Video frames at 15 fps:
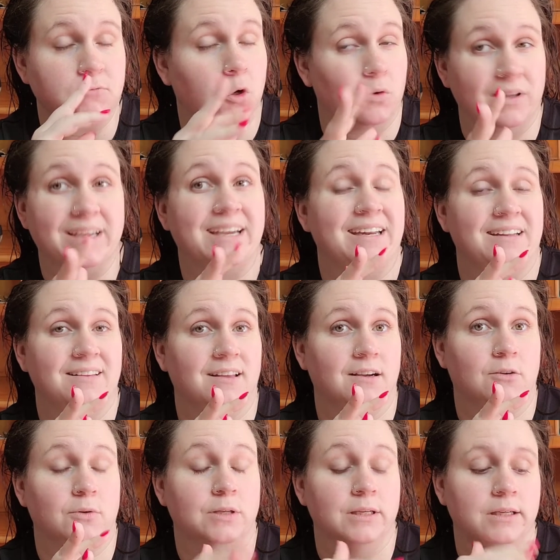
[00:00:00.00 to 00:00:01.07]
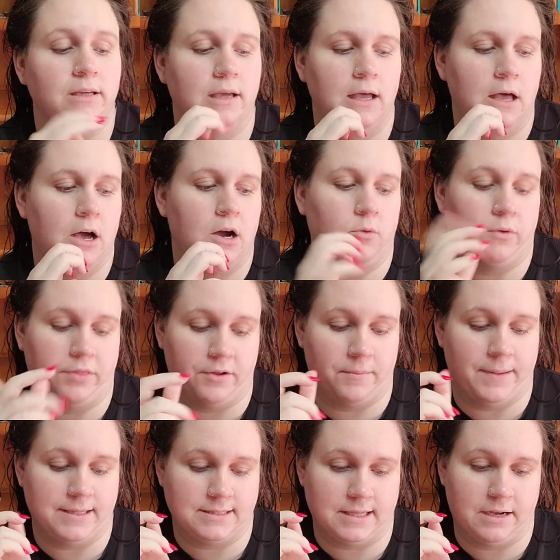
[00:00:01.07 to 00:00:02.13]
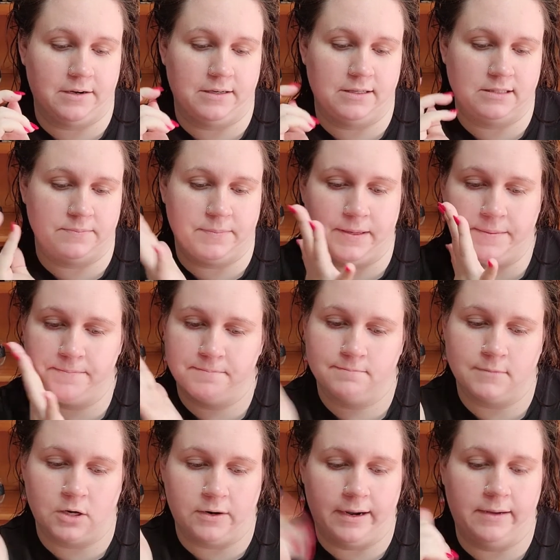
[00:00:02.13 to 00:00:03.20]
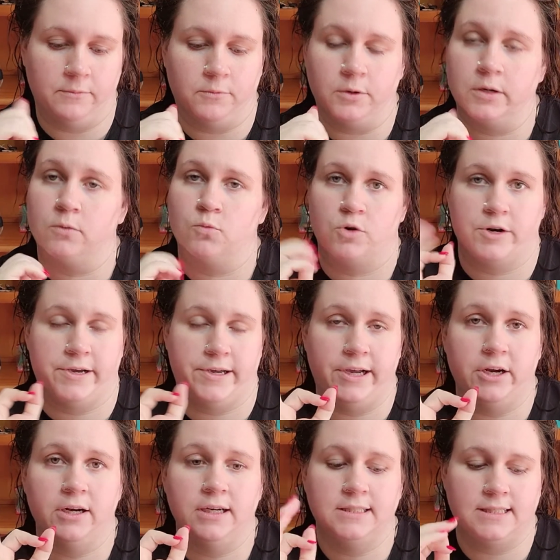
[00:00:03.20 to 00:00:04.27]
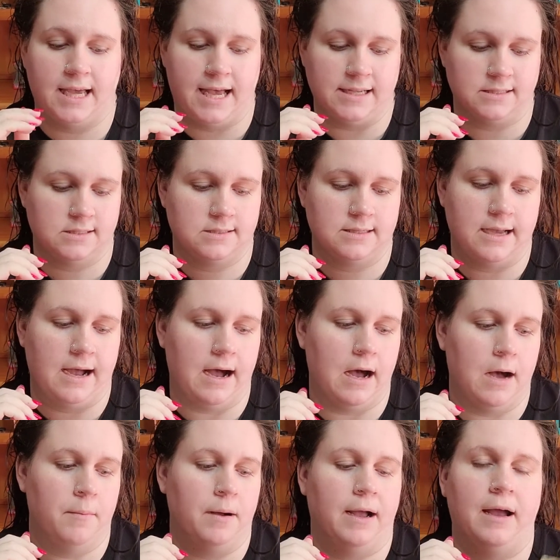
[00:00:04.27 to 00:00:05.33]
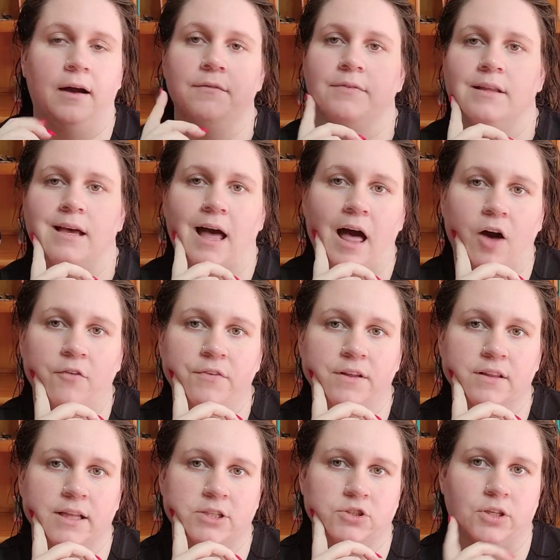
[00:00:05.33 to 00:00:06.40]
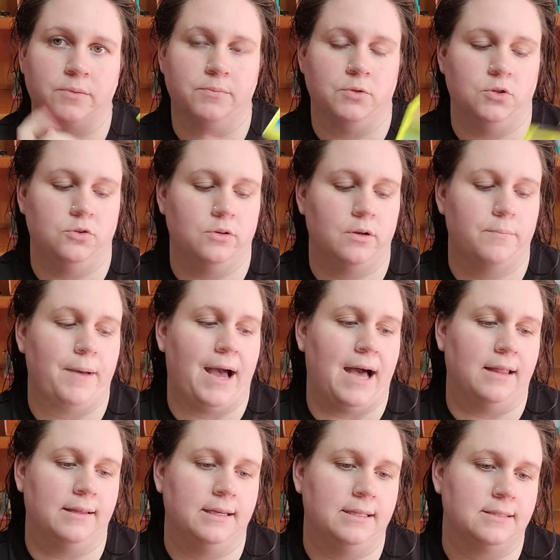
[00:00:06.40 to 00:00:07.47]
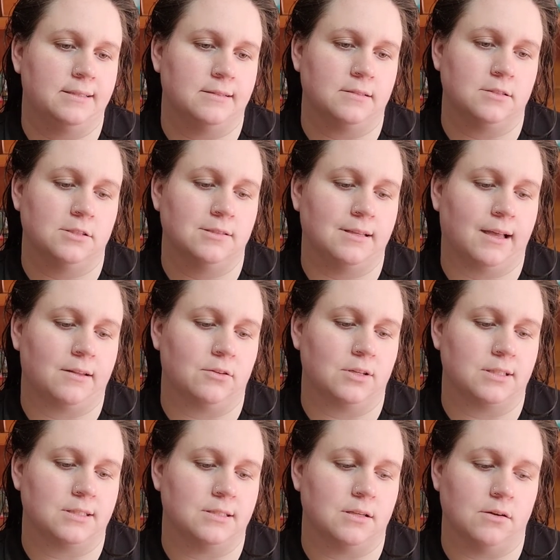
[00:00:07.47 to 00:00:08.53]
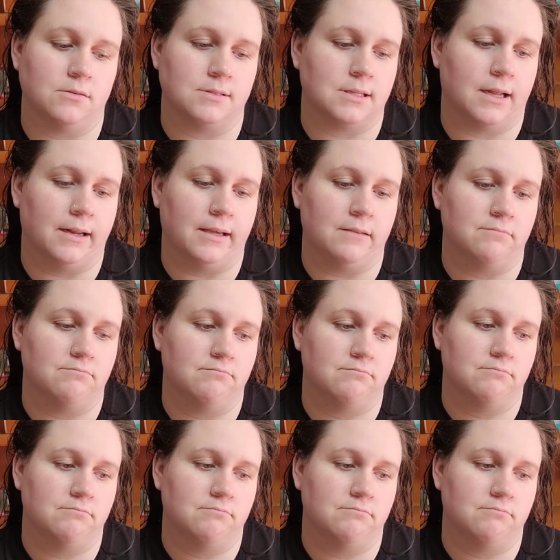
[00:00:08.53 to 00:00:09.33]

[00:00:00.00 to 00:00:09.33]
or like any luck really, with their mascaras, but all right, we're here to test. I have the e.l.f. Electric Mood palette. This just like looks so stunning,